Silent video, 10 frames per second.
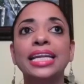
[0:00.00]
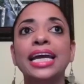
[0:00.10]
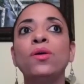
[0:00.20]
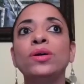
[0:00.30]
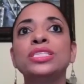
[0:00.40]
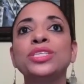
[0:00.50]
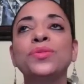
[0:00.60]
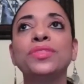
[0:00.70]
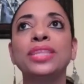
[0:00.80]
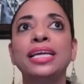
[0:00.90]
And I
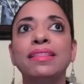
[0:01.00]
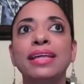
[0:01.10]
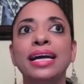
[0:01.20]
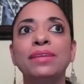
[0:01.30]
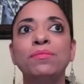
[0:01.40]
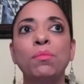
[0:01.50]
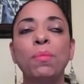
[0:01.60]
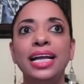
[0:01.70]
also think that